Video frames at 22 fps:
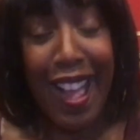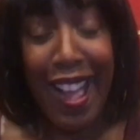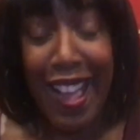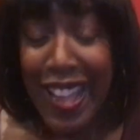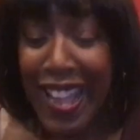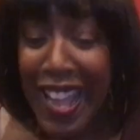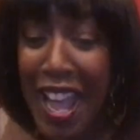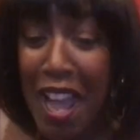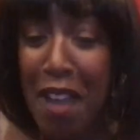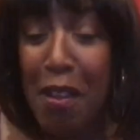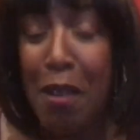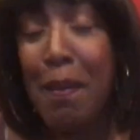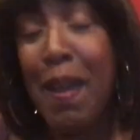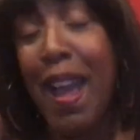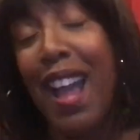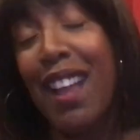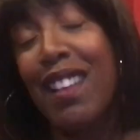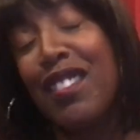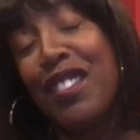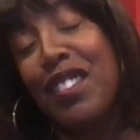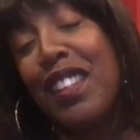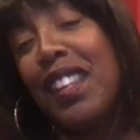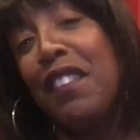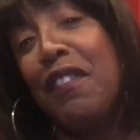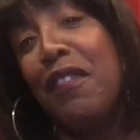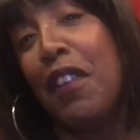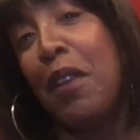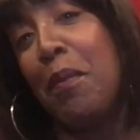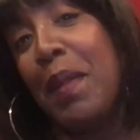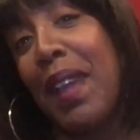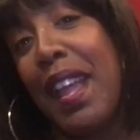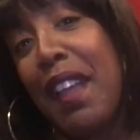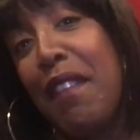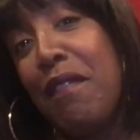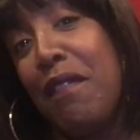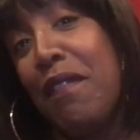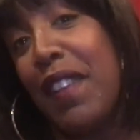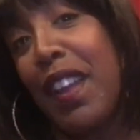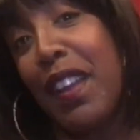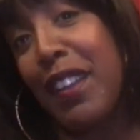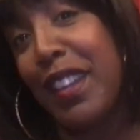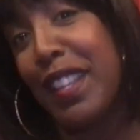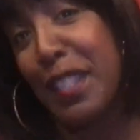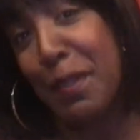I am. I'm actually from a
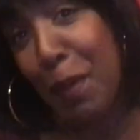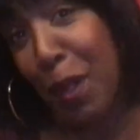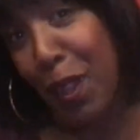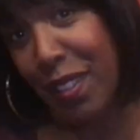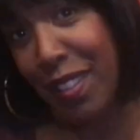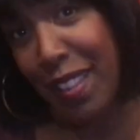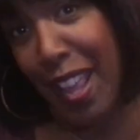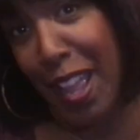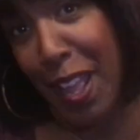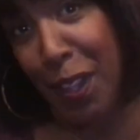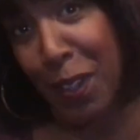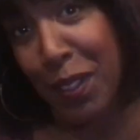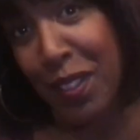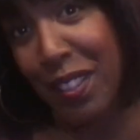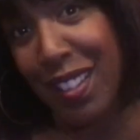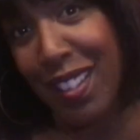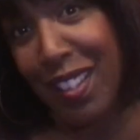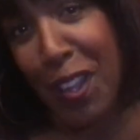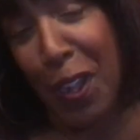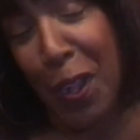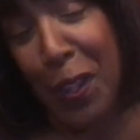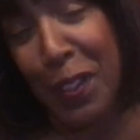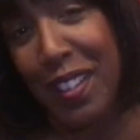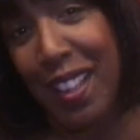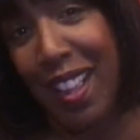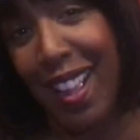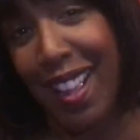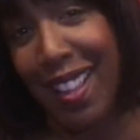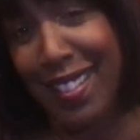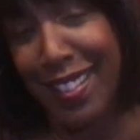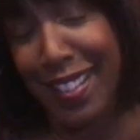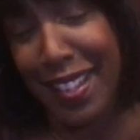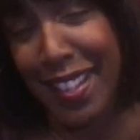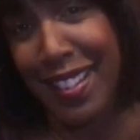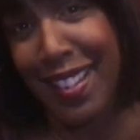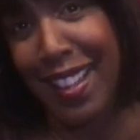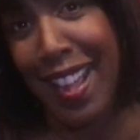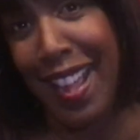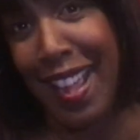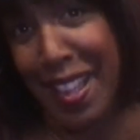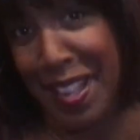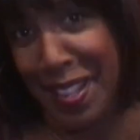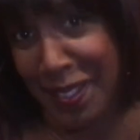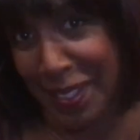very small town called Hacienda
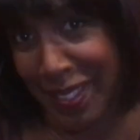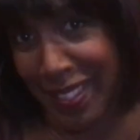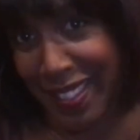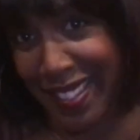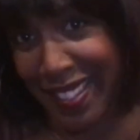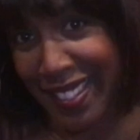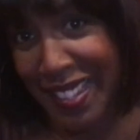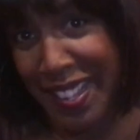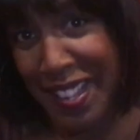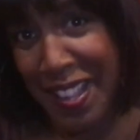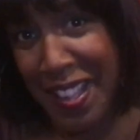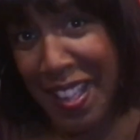Heights.